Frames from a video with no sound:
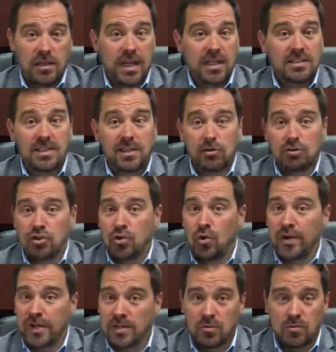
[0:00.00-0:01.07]
debts that are
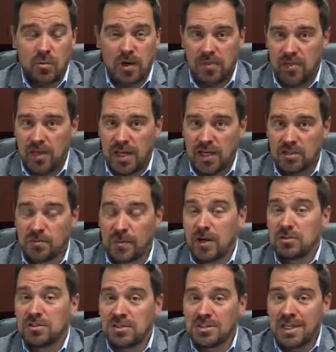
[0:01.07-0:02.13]
joint with a
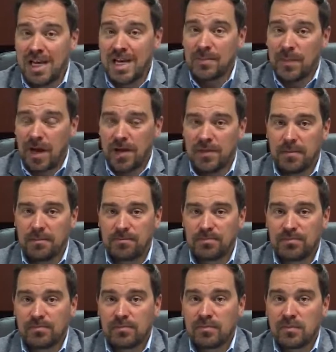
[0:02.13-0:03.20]
spouse's name on them.
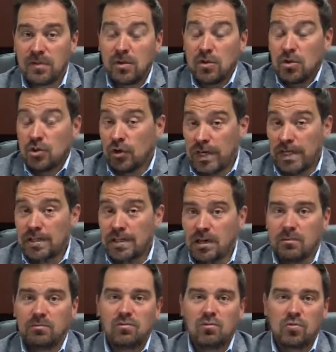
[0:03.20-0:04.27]
Your
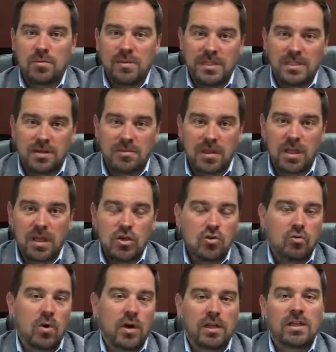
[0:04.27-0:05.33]
income would be something that you'd
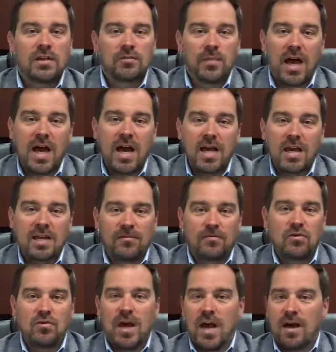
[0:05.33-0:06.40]
want to leave behind if
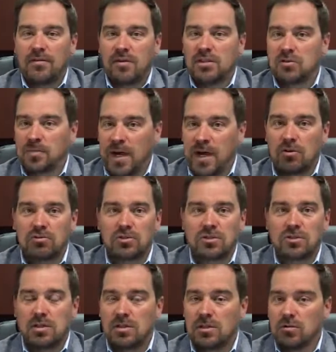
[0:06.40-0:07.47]
you have a spouse
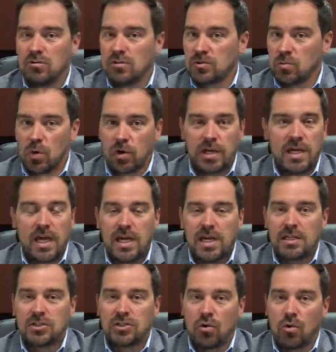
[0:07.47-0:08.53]
who is working
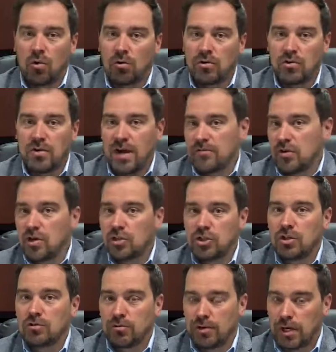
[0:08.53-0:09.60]
age or you have young
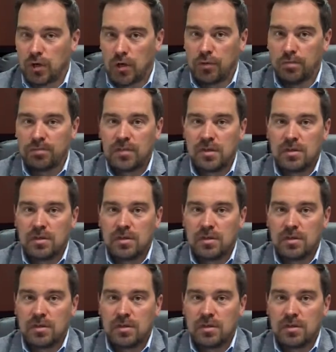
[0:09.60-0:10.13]
children at home.